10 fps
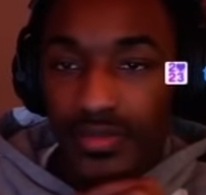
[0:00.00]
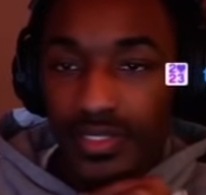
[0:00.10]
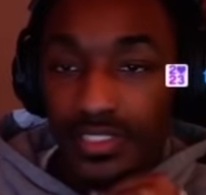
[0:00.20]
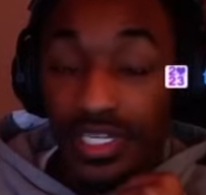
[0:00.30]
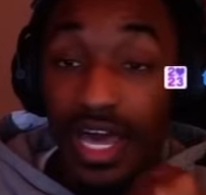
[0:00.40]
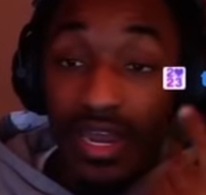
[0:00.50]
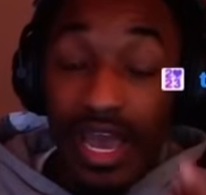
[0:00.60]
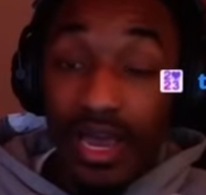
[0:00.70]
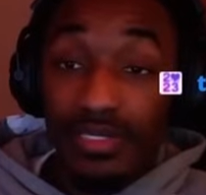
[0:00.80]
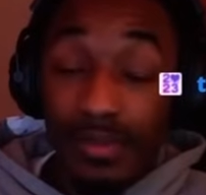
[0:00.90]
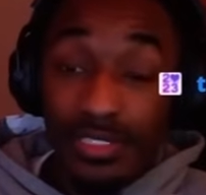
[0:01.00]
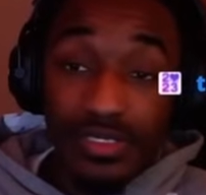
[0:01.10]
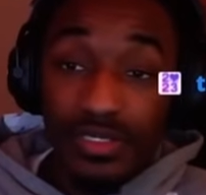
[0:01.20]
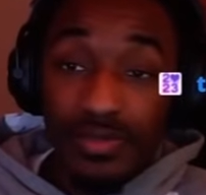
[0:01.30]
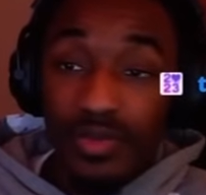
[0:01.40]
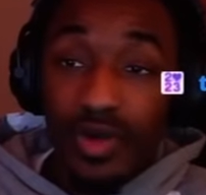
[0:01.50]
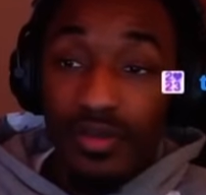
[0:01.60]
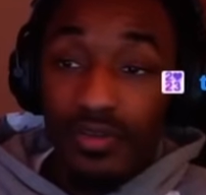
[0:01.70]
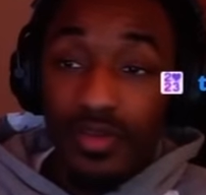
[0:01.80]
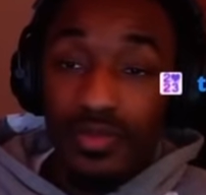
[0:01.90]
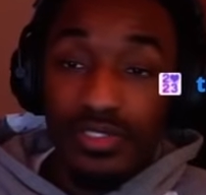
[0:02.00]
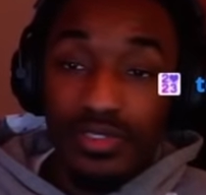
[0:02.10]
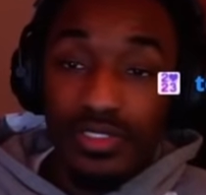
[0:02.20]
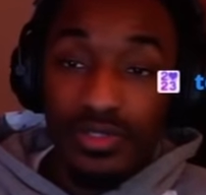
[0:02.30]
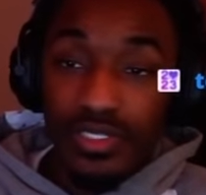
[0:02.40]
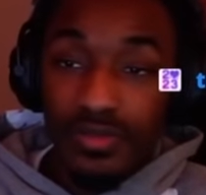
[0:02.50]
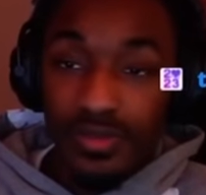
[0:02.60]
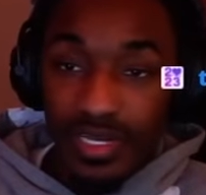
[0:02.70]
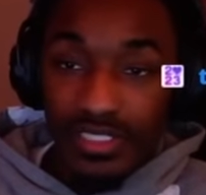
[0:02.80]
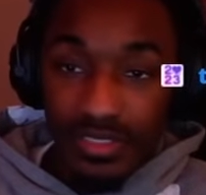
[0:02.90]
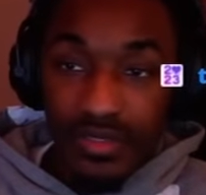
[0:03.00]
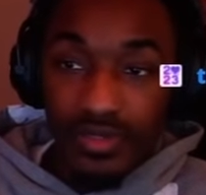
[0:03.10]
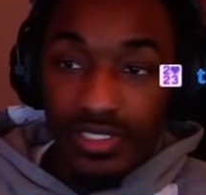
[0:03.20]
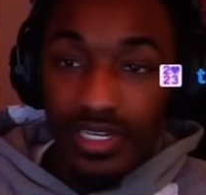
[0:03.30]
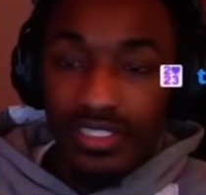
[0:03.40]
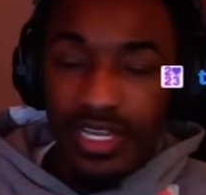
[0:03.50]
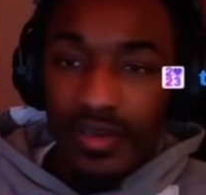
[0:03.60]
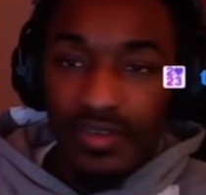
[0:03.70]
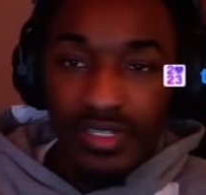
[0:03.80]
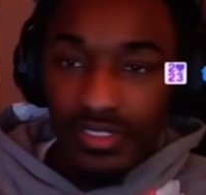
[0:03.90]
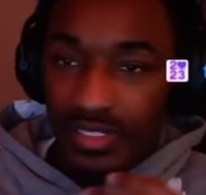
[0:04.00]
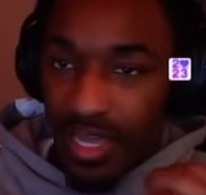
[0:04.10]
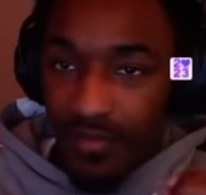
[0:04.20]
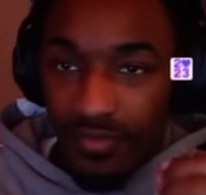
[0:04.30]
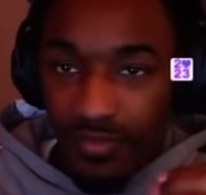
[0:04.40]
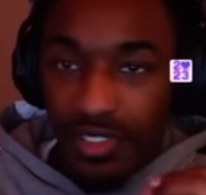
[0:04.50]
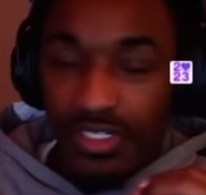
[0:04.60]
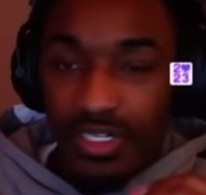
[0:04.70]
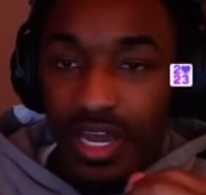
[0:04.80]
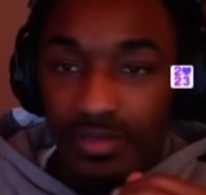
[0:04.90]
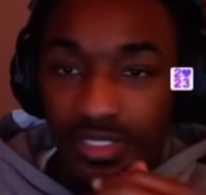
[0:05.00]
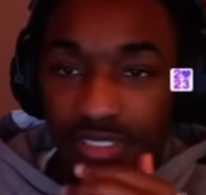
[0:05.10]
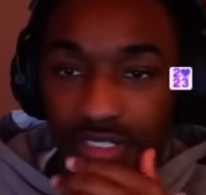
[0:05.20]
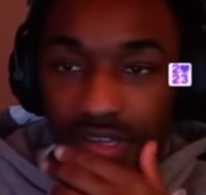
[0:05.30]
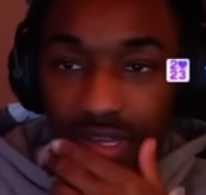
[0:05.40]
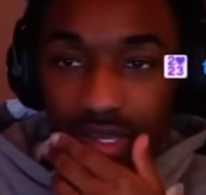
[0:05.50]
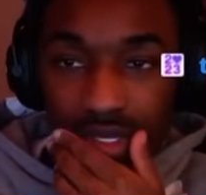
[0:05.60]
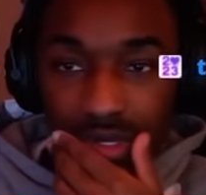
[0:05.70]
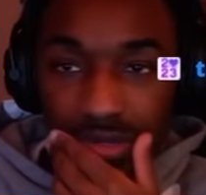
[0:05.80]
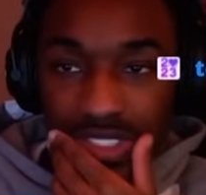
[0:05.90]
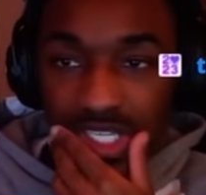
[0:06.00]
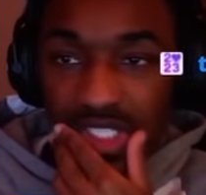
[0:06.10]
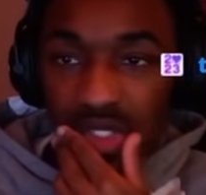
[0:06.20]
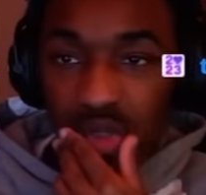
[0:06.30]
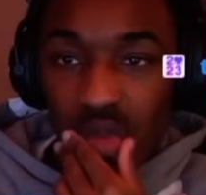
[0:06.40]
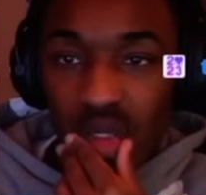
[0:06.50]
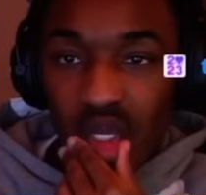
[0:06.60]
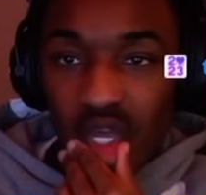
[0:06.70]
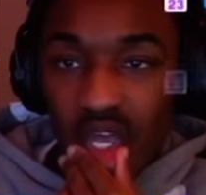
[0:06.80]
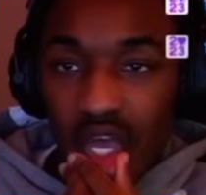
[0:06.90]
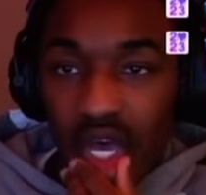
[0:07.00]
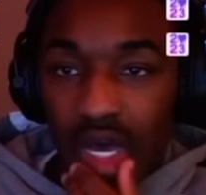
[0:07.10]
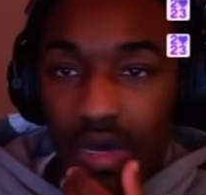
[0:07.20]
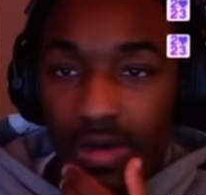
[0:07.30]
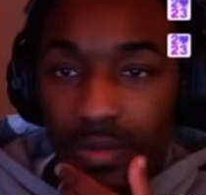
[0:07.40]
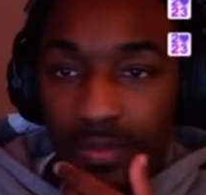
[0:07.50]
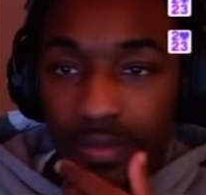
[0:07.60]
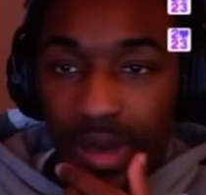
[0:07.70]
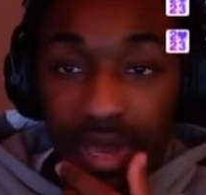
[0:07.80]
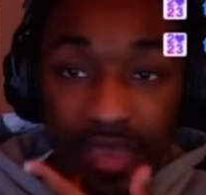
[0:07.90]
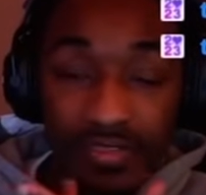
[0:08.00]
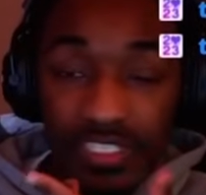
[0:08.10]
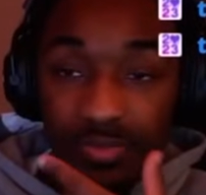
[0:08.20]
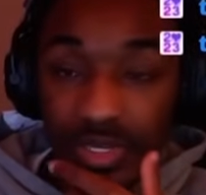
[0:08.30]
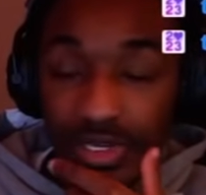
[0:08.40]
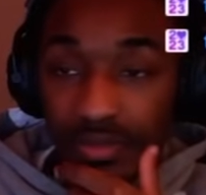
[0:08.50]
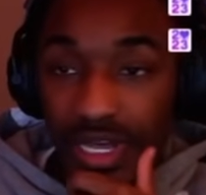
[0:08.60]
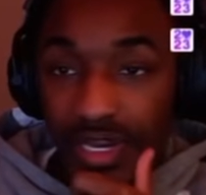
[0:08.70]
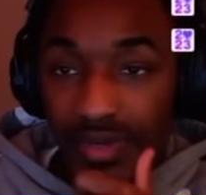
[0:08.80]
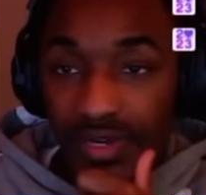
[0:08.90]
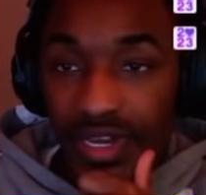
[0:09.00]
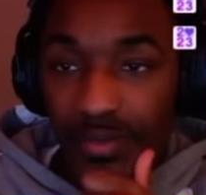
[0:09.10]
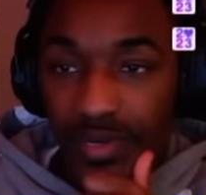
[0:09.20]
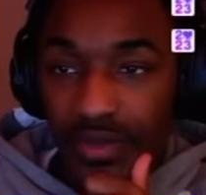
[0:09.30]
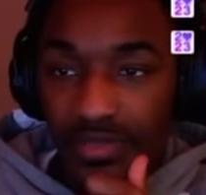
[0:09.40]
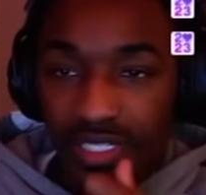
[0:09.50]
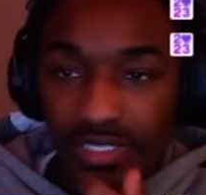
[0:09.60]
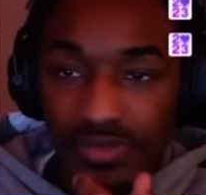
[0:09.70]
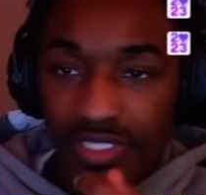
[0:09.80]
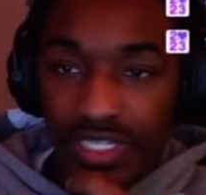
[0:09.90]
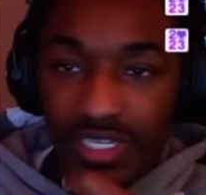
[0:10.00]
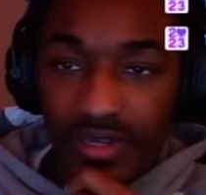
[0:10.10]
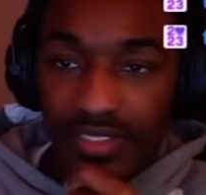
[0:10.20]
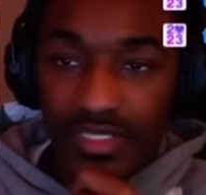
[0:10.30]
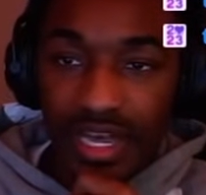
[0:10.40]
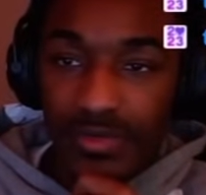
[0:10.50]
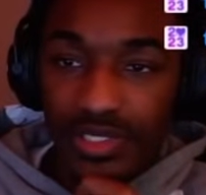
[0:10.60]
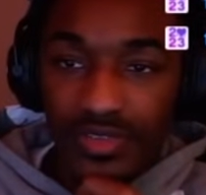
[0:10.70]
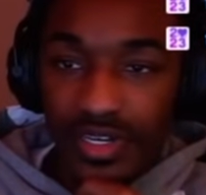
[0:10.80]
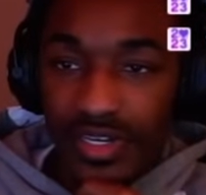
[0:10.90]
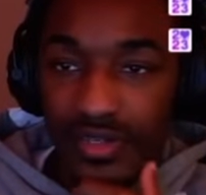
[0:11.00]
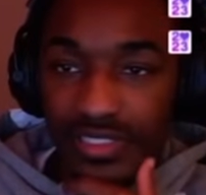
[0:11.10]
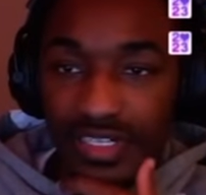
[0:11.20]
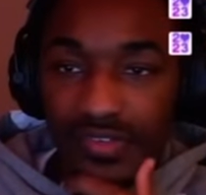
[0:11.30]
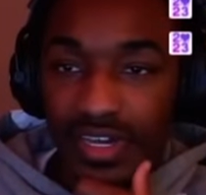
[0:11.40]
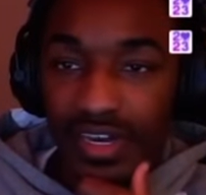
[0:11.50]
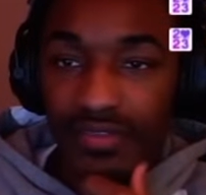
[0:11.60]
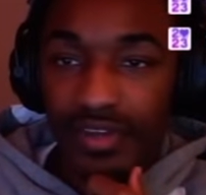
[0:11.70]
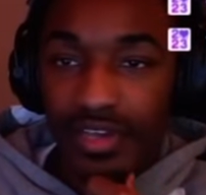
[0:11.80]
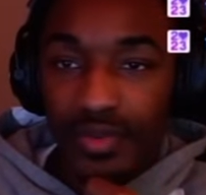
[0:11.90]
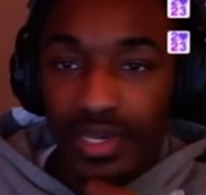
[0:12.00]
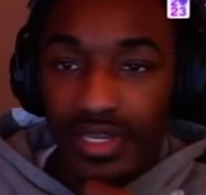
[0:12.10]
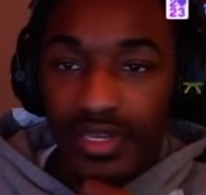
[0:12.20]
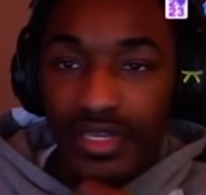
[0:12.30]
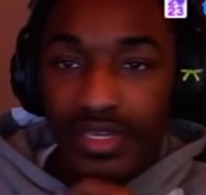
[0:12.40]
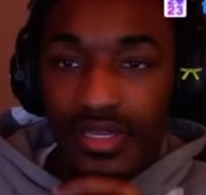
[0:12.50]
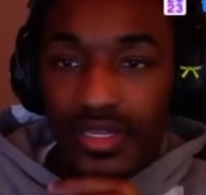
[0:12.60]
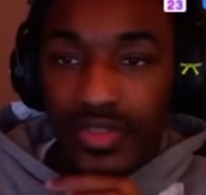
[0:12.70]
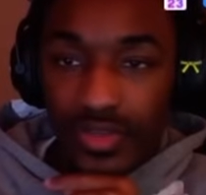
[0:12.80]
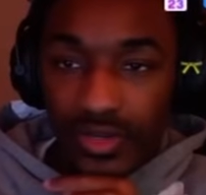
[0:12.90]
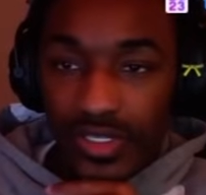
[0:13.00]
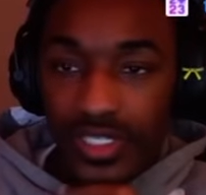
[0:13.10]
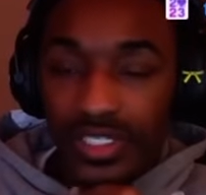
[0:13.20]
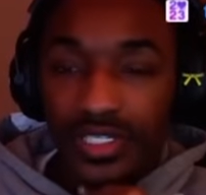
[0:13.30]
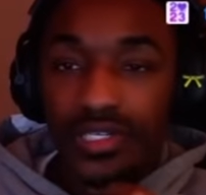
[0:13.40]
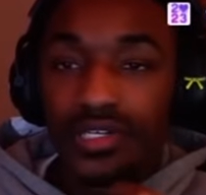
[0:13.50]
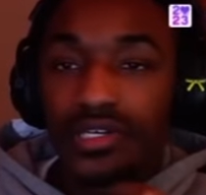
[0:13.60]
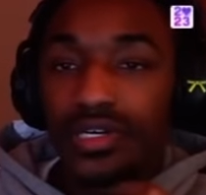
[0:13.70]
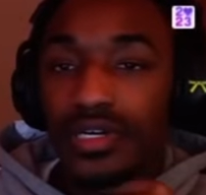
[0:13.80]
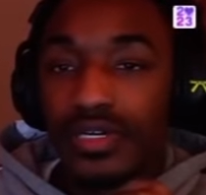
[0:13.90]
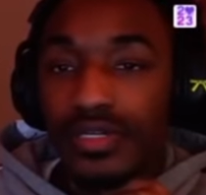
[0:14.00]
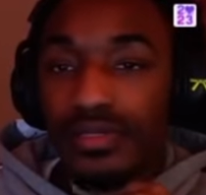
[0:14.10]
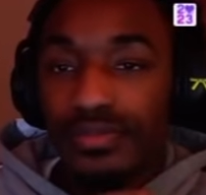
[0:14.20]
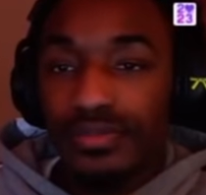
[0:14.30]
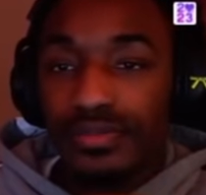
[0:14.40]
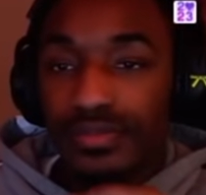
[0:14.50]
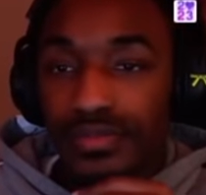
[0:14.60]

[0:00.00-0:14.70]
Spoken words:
There's a lot of I'm just to be quite frank with you because you keep like saying this. I have really good options. You know what I'm saying? So I might have to spin the block on that, but I'm just saying now it's options right now and stuff I gotta evaluate thoroughly. So